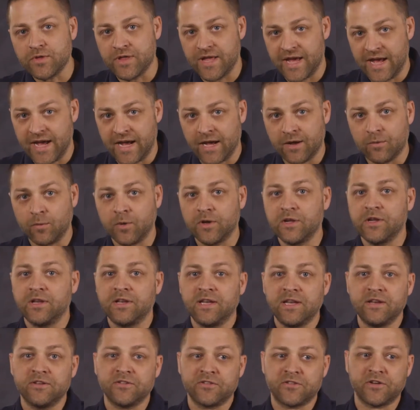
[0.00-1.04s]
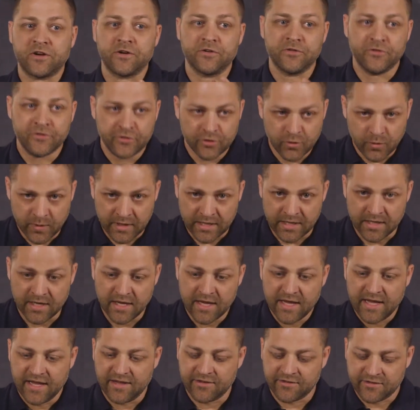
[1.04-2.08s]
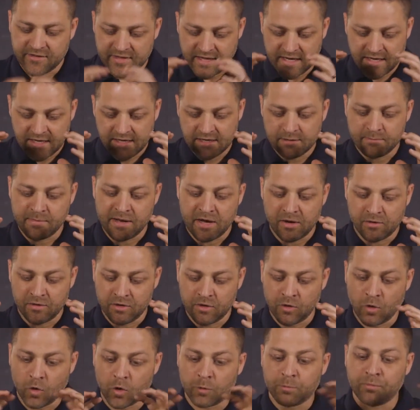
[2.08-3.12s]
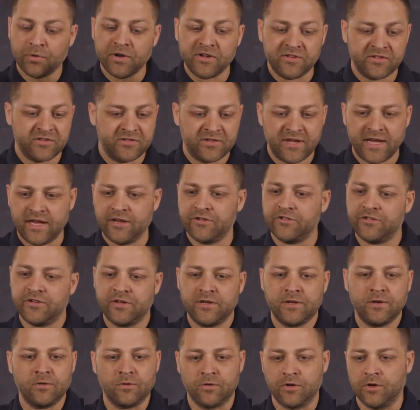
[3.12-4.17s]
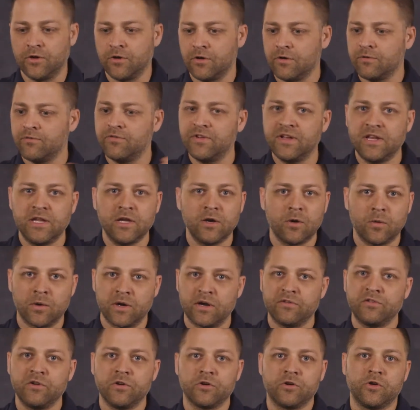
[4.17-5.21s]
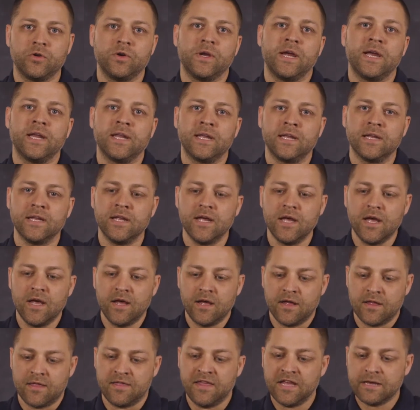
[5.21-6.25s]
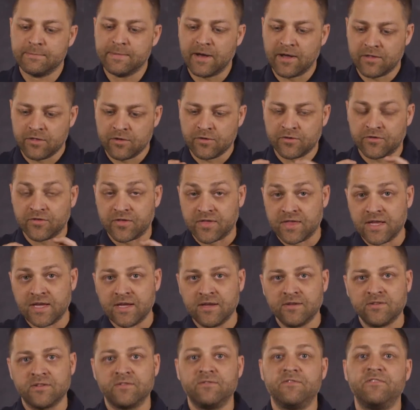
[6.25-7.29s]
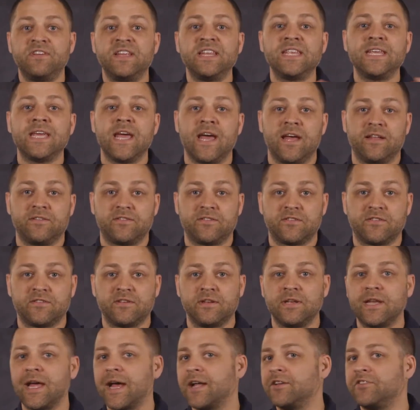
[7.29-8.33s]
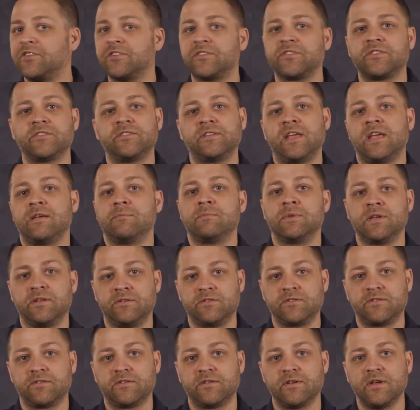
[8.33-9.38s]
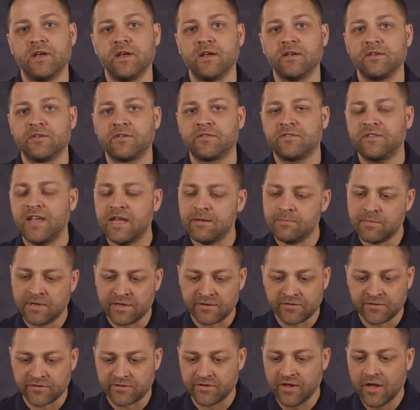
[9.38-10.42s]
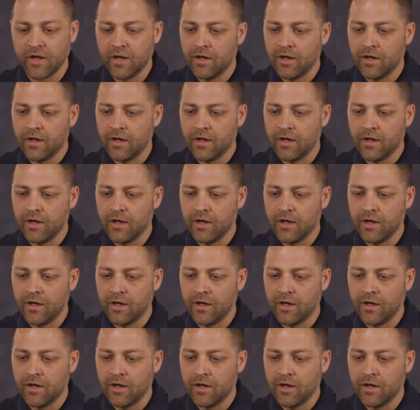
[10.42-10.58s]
that, what you need to start doing is thinking about your presentation or your video or whatever you're creating. Think about those things in vignettes, not just statements. Statements,